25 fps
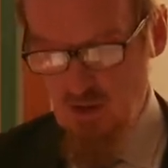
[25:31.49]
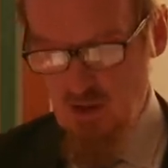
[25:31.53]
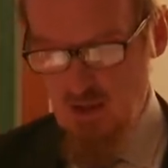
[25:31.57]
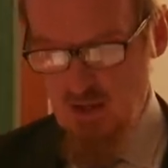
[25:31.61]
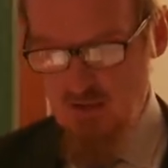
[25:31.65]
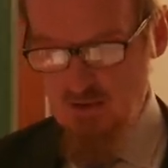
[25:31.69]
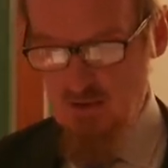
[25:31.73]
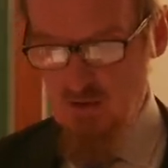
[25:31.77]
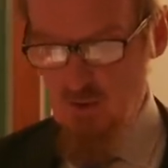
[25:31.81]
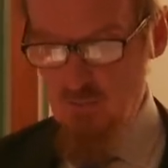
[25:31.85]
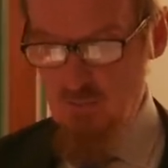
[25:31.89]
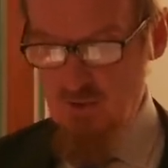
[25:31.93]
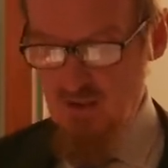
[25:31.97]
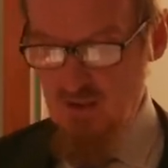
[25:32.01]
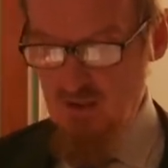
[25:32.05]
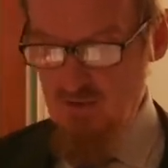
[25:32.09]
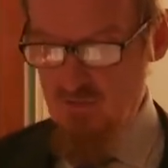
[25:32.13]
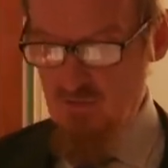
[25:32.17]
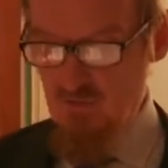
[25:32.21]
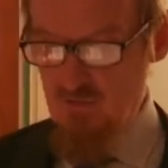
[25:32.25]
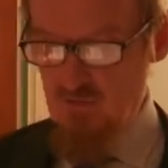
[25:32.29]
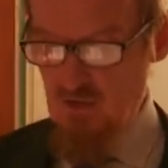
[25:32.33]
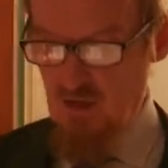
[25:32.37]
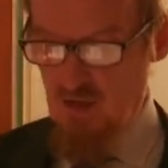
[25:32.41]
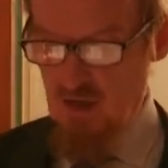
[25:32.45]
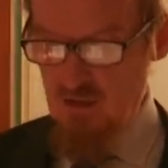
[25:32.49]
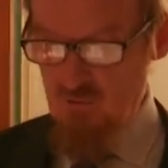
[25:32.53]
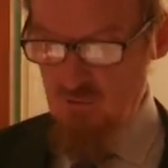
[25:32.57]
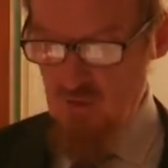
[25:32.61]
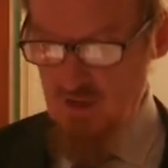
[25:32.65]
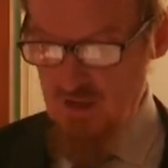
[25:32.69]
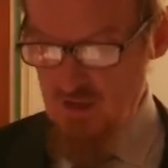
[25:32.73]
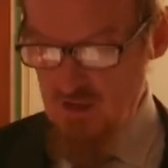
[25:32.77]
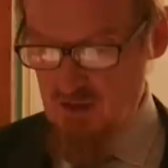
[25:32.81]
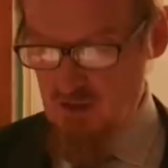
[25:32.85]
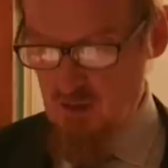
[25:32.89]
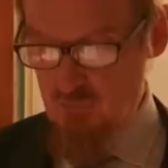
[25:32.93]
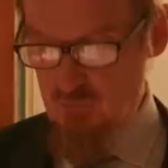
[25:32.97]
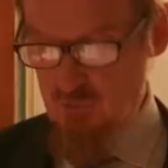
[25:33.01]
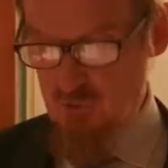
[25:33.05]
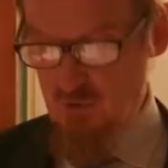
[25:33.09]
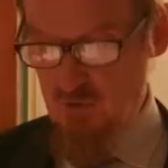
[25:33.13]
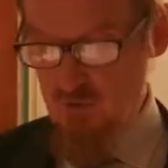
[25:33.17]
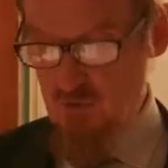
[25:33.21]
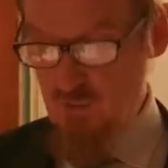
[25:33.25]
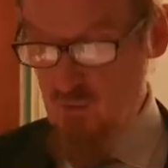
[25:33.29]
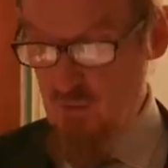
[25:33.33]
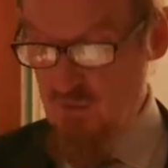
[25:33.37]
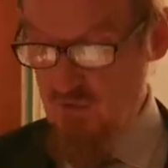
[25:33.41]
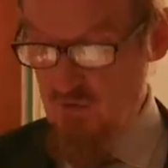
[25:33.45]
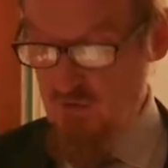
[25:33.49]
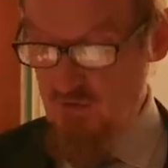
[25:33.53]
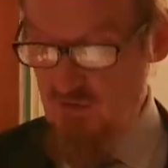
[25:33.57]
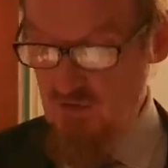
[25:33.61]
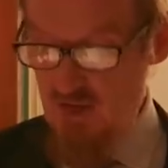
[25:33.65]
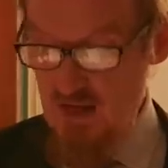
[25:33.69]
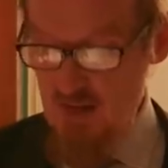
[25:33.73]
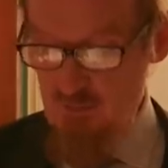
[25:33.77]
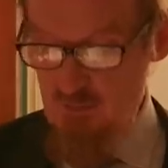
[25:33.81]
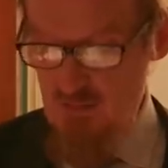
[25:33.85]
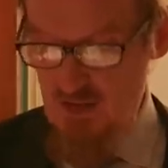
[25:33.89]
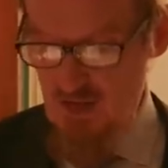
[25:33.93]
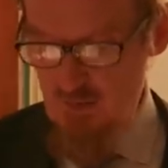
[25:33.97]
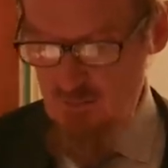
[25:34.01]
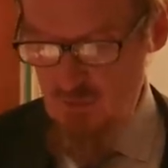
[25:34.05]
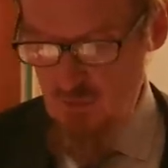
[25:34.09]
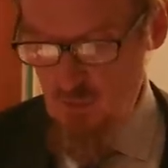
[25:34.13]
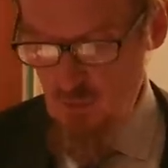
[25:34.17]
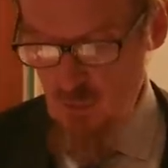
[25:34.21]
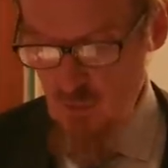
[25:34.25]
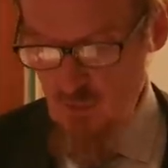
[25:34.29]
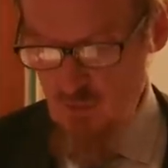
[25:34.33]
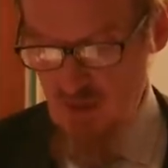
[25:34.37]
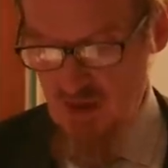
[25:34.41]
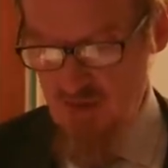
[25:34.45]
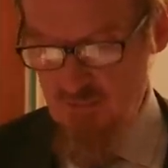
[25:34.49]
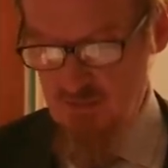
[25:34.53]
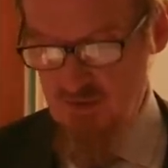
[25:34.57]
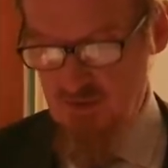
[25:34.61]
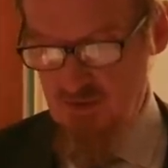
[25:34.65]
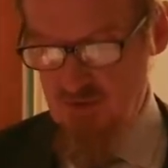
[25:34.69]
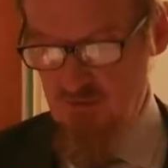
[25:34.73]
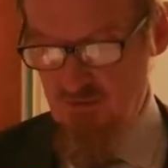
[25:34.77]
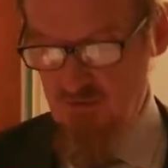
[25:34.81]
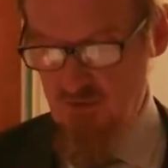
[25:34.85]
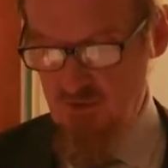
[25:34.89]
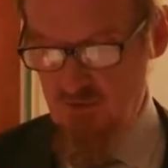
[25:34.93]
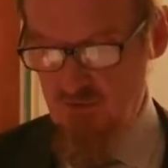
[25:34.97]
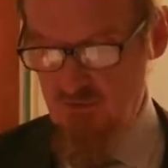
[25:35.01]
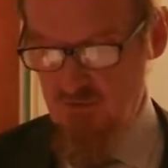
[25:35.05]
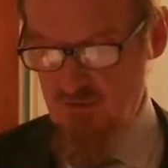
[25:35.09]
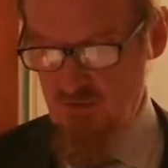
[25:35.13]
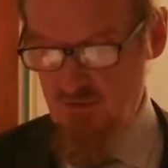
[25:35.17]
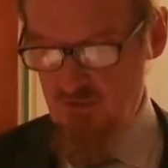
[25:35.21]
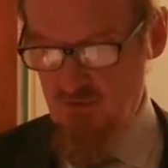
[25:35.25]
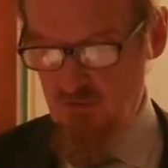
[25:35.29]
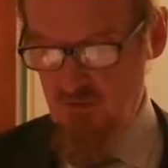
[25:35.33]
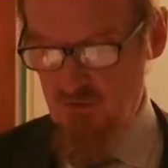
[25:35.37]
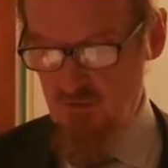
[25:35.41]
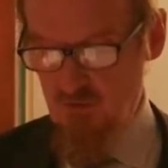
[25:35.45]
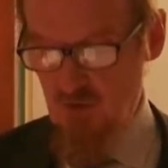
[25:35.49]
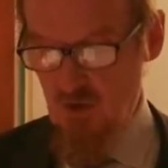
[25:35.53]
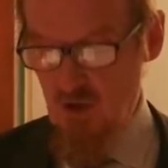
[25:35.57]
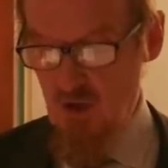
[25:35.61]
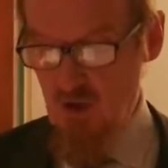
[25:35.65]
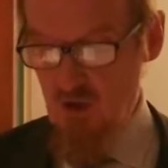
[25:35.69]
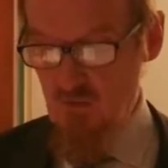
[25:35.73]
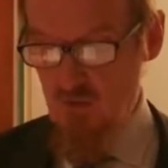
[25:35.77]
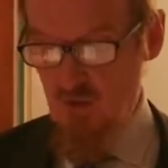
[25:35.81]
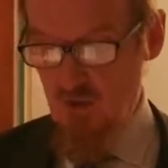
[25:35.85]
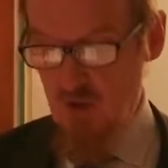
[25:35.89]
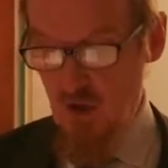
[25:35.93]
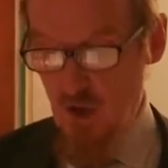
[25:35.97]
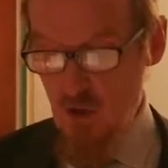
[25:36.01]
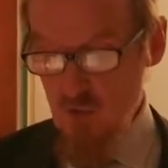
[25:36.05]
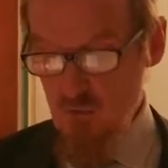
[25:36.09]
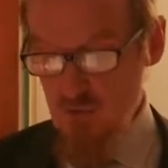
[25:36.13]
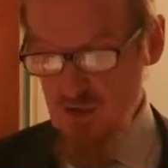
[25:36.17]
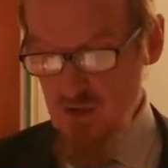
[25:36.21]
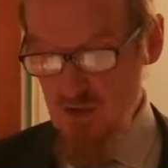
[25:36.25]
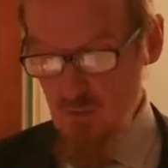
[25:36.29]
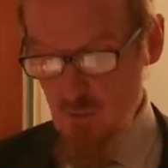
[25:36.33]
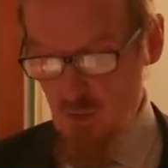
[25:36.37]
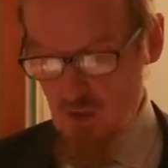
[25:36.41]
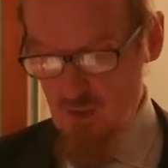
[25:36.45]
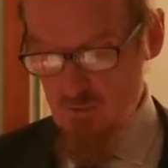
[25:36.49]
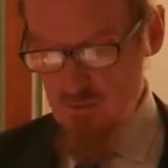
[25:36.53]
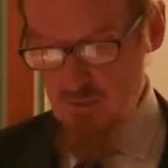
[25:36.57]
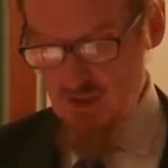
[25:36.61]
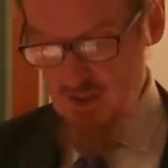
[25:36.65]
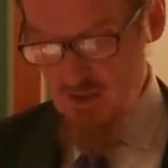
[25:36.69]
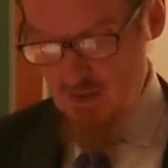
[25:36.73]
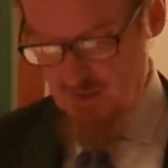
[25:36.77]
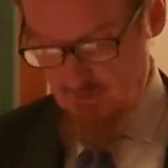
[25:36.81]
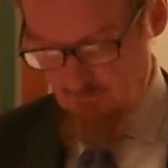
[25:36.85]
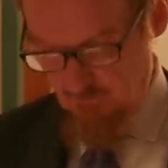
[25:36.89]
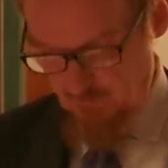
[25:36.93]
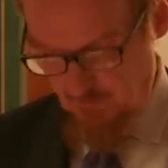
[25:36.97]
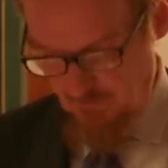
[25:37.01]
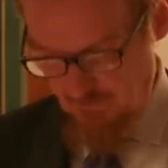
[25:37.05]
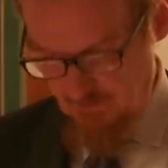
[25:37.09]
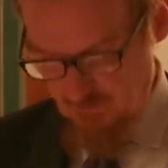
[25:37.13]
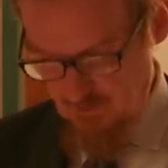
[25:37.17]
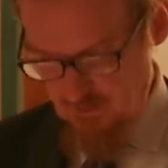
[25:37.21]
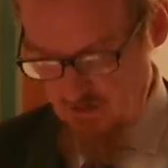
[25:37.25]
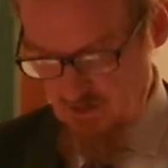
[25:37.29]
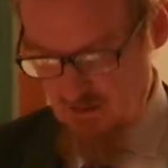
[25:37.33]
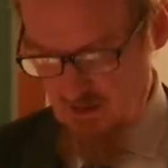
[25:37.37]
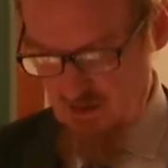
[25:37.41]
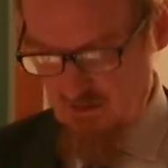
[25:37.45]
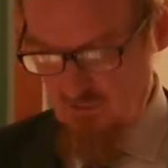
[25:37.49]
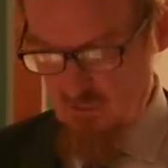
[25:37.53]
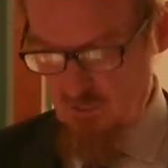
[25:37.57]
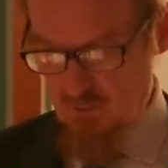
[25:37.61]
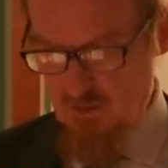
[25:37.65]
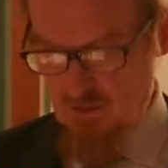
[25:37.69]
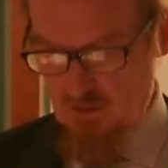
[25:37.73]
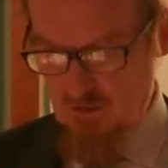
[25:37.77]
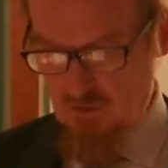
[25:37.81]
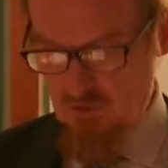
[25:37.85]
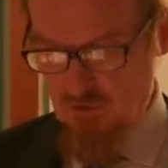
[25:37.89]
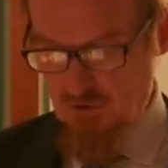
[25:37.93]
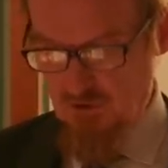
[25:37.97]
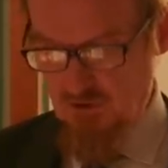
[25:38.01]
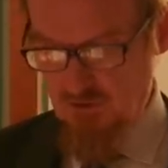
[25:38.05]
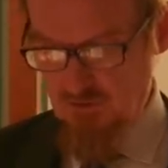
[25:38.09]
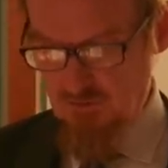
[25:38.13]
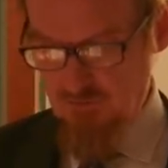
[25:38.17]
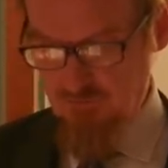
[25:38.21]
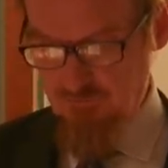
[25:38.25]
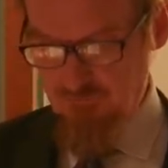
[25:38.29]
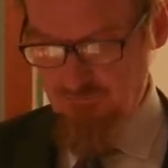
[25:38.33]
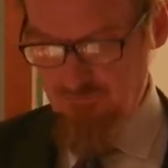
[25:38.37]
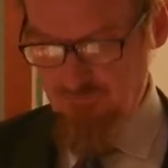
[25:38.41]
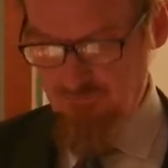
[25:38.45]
and compares this Irenic approach with the same Ibn Uthaymeen's insistence that only one meaning can ever be correct.